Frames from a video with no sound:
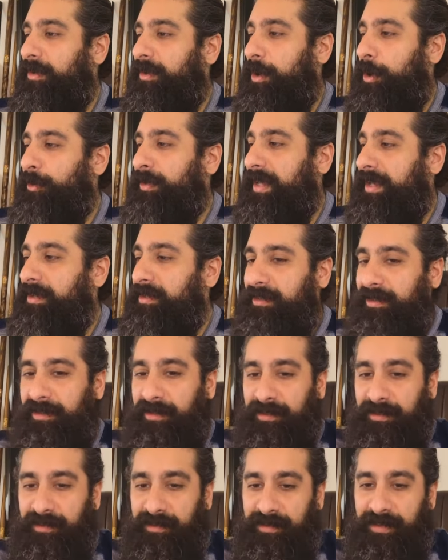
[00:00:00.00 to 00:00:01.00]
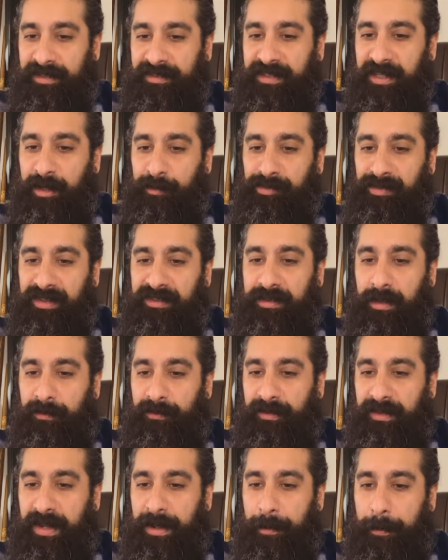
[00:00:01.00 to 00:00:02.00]
Okay, let's get a precept
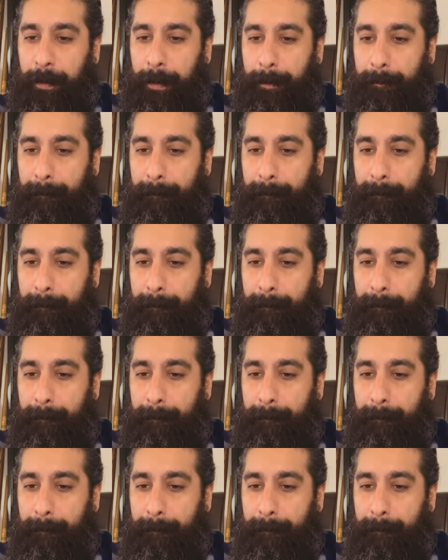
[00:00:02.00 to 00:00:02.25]
for that.